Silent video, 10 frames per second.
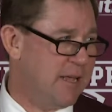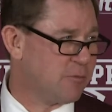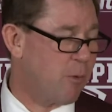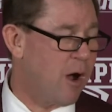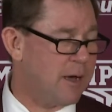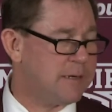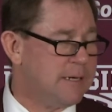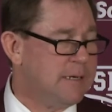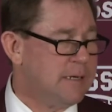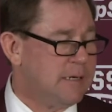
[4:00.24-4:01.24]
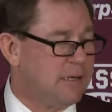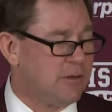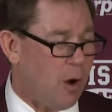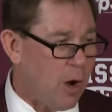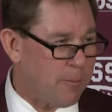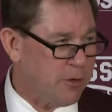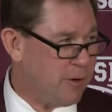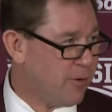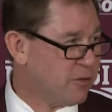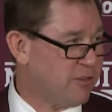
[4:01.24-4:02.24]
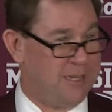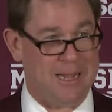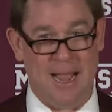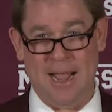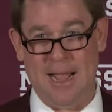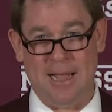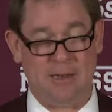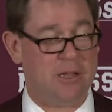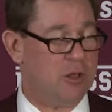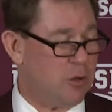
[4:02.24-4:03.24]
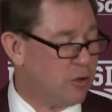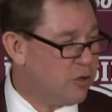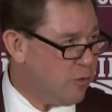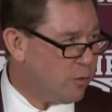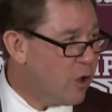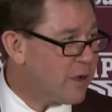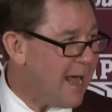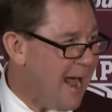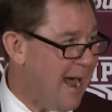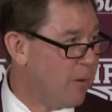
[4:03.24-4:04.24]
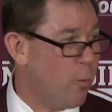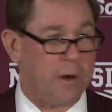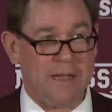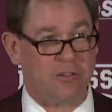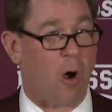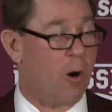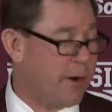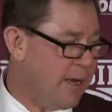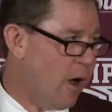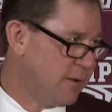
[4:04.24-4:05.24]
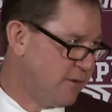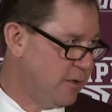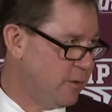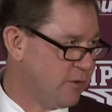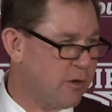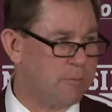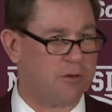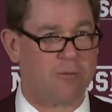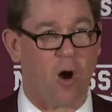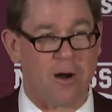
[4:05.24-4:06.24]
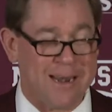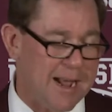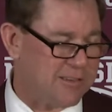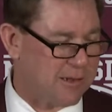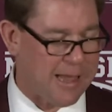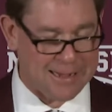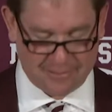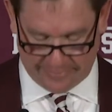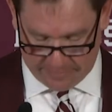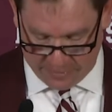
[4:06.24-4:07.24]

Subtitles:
has brought to Auburn University, and you look at what he's already on to in terms of our next classes at